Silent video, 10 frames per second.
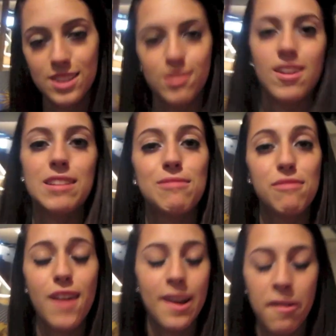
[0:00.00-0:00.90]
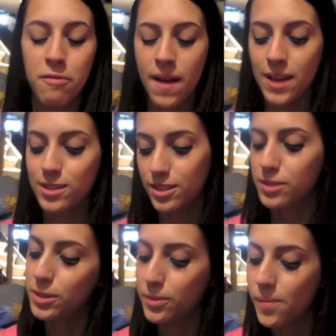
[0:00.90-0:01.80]
So not to be afraid to go faster.
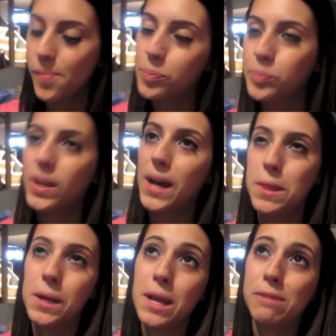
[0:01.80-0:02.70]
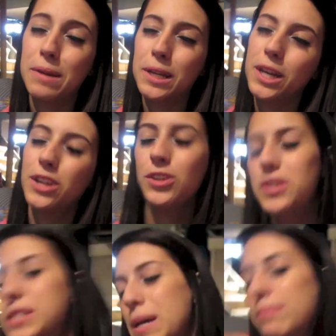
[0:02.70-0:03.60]
So I think I did pretty good.
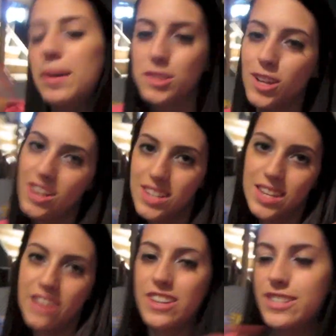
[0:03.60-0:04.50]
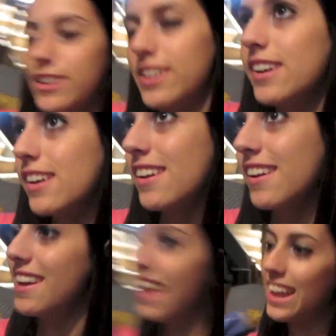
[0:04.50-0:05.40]
10 punch on the
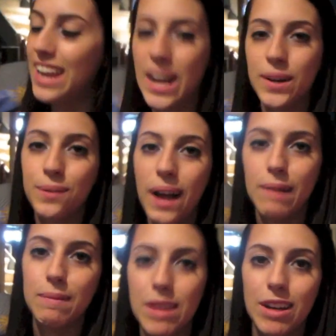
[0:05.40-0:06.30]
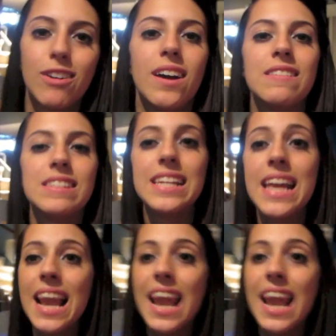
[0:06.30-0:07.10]
and now I'm going to go out to eat